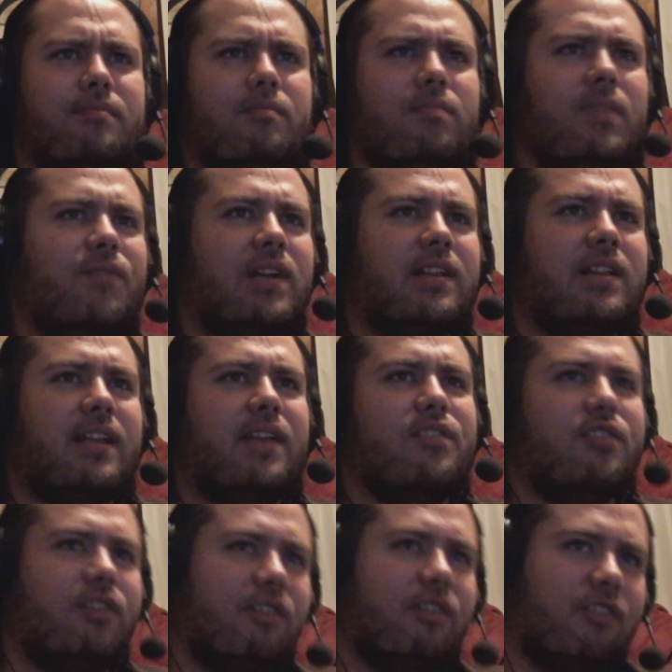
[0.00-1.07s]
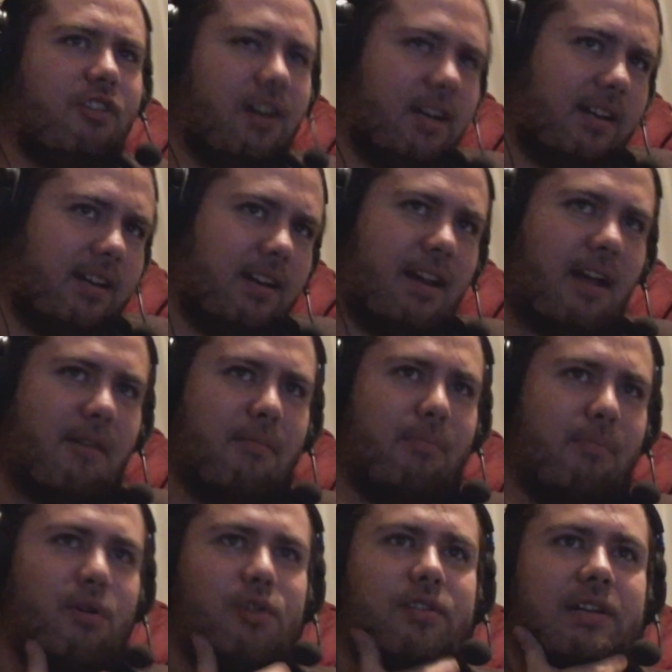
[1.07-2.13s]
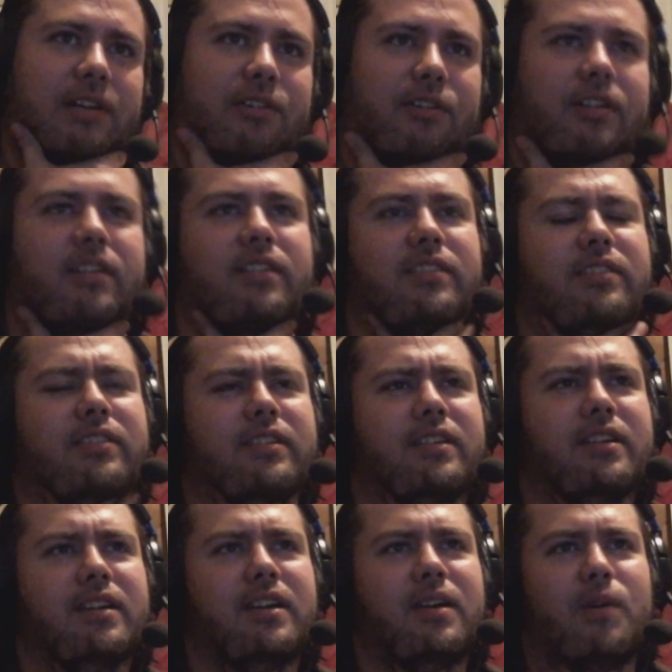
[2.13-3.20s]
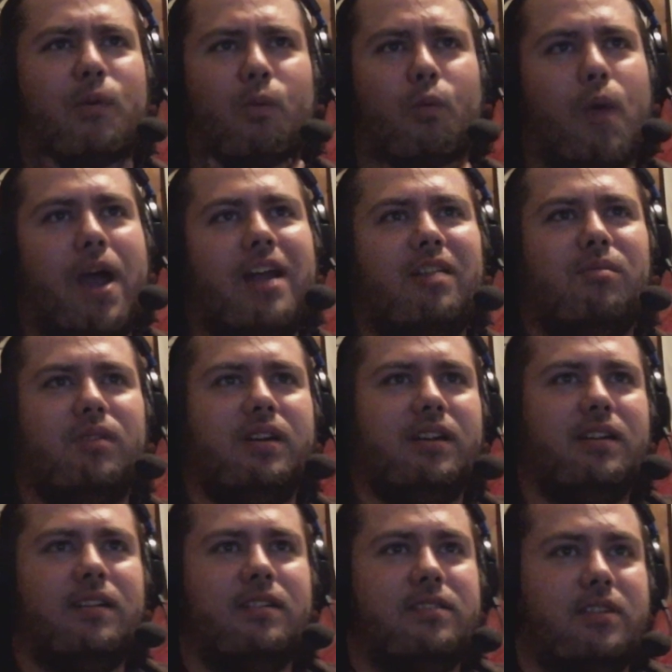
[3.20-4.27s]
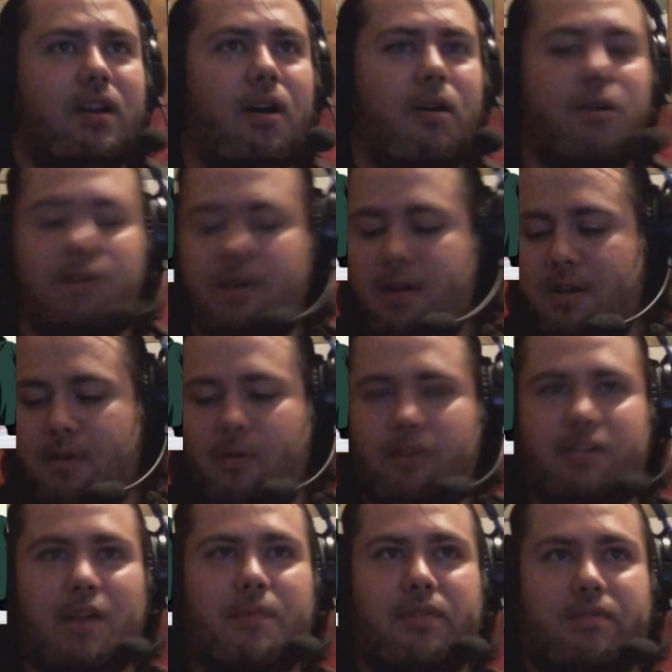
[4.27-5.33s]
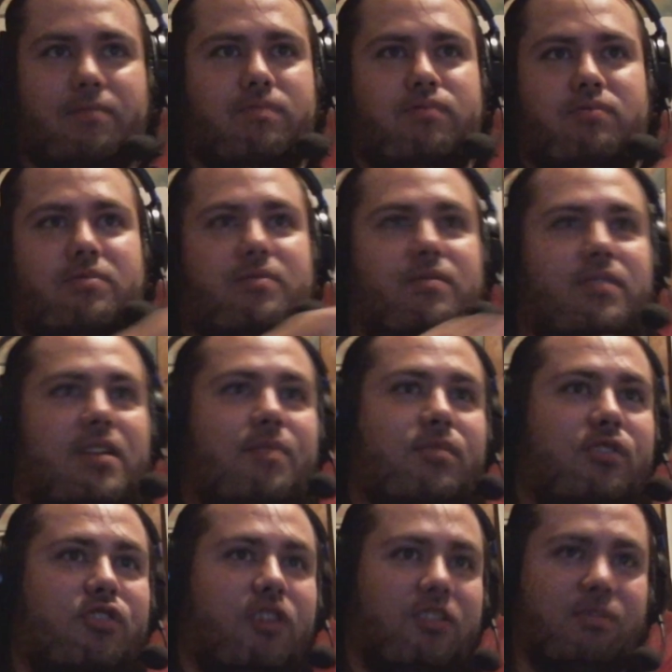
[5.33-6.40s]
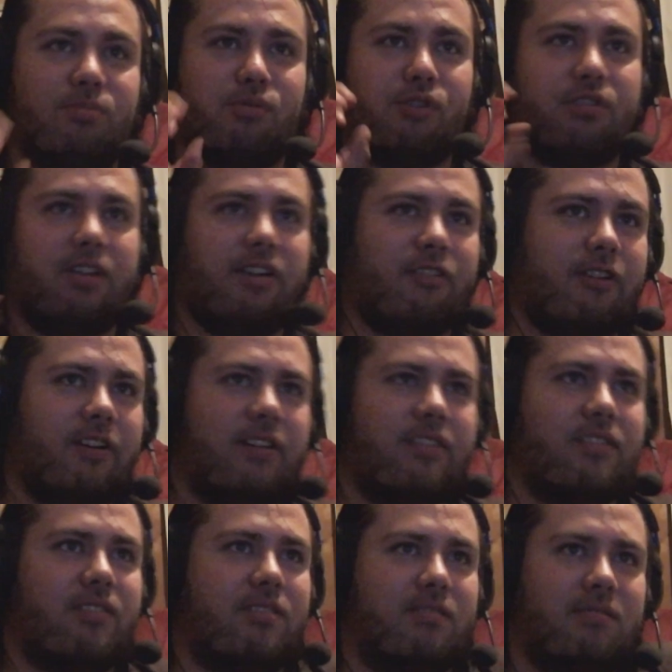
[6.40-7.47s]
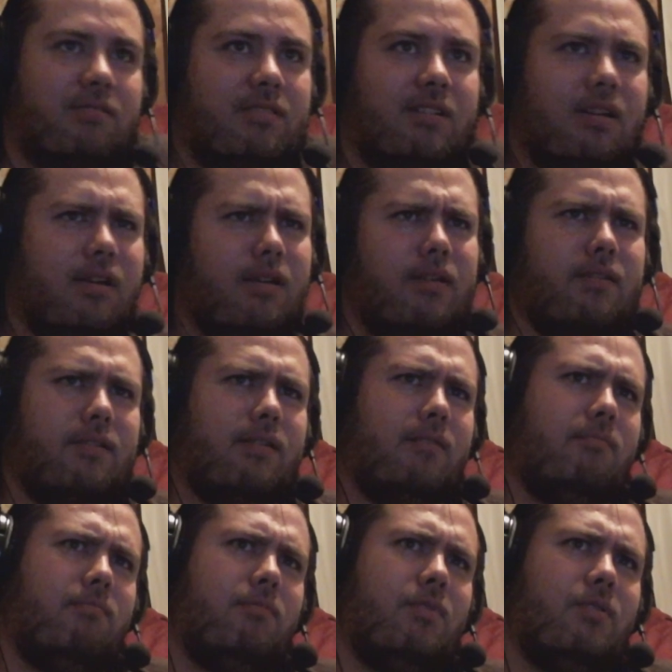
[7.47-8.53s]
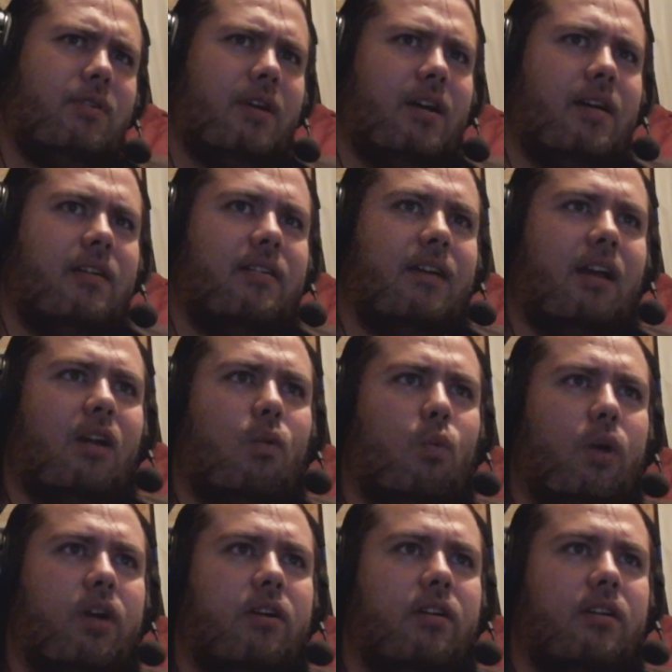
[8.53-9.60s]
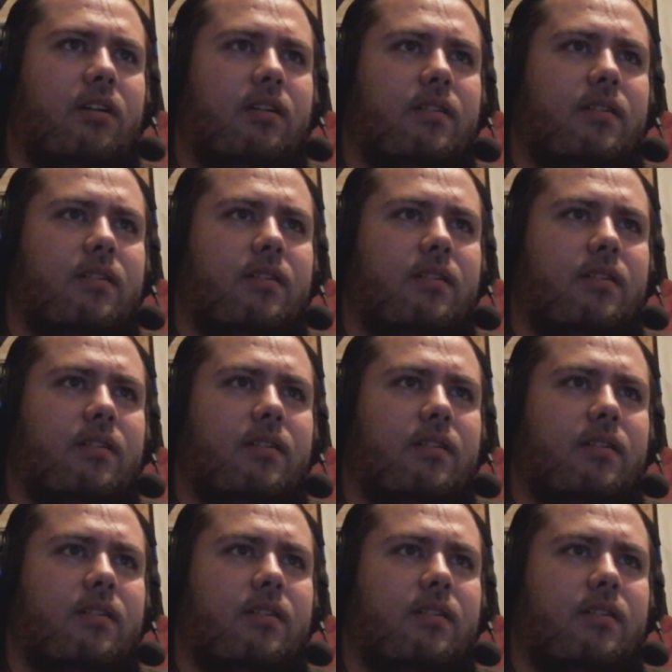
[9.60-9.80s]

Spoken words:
In fact, they even start chugging down protein drinks randomly. It's like, oh, what time to chug some protein drinks? It's like, okay, kind of weird.